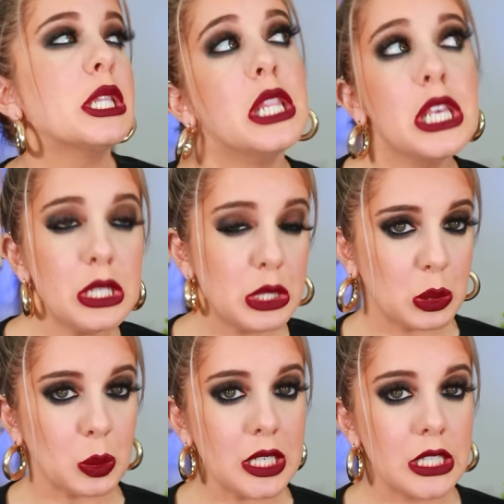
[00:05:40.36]

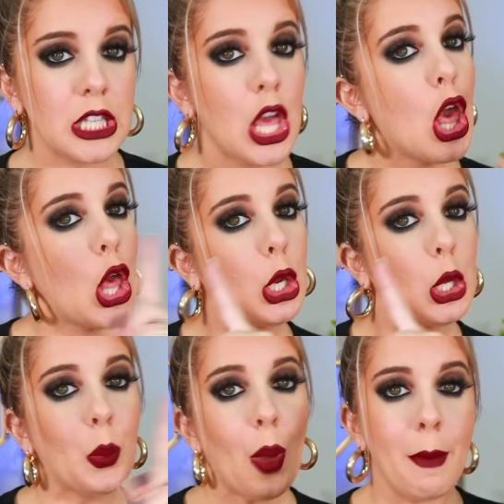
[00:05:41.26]
this week's
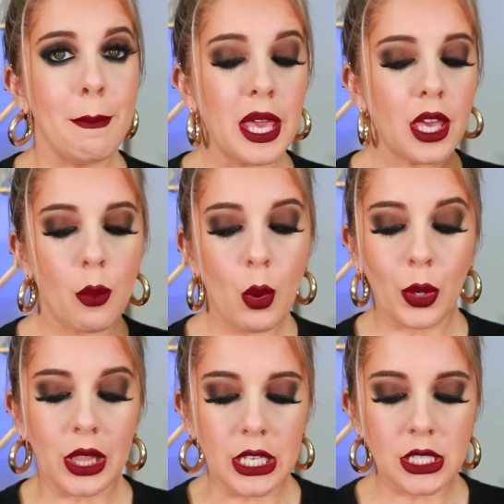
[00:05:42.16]
new makeup
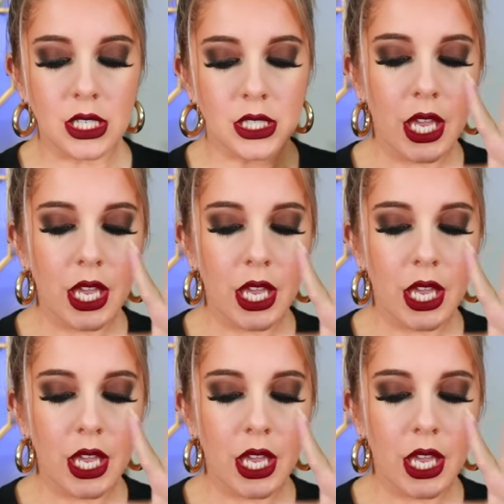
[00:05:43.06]
releases. I